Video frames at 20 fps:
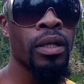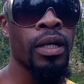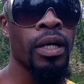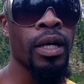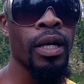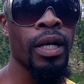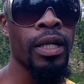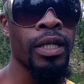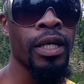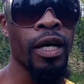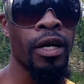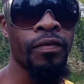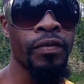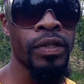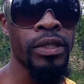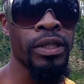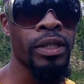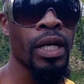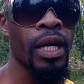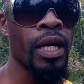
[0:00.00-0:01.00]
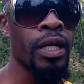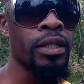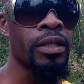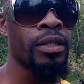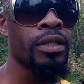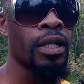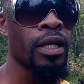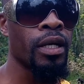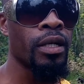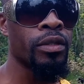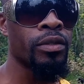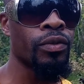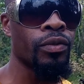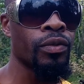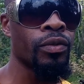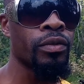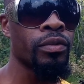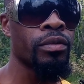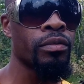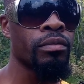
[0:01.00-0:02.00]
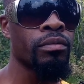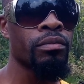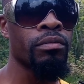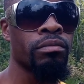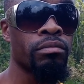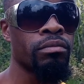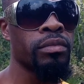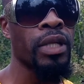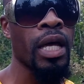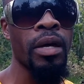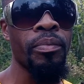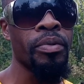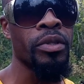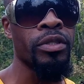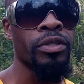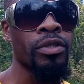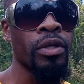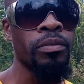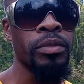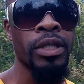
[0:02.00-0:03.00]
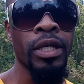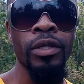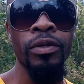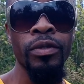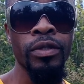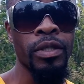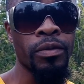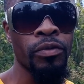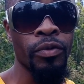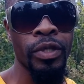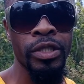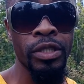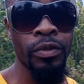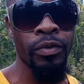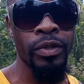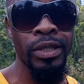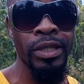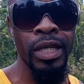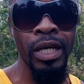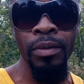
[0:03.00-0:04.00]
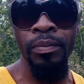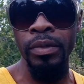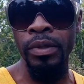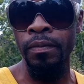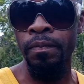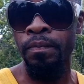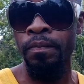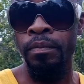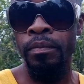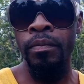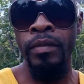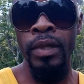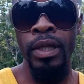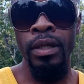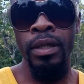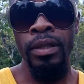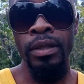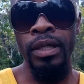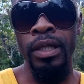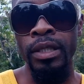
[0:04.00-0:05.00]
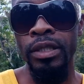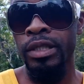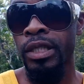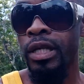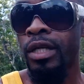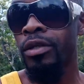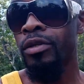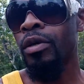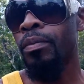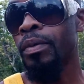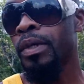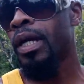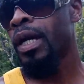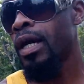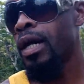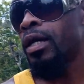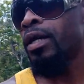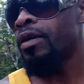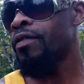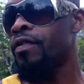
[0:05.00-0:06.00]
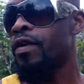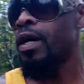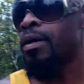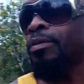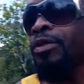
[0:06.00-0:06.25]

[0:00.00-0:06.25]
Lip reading: at the office and started to type in something. I don't even know what she was typing. Then she ended up calling a farm